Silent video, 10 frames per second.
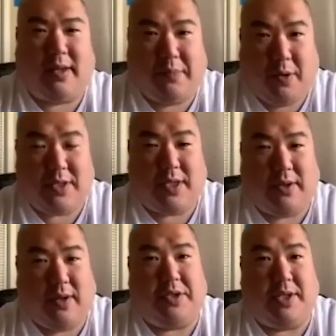in-person
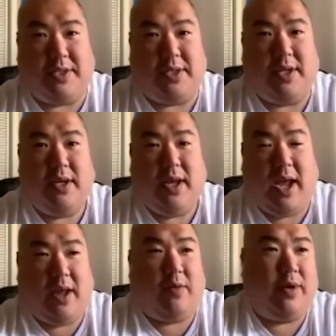launches
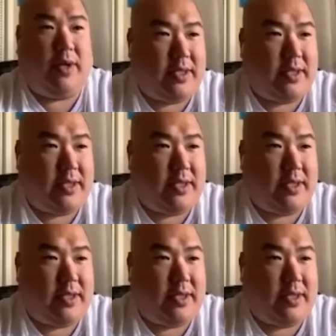and really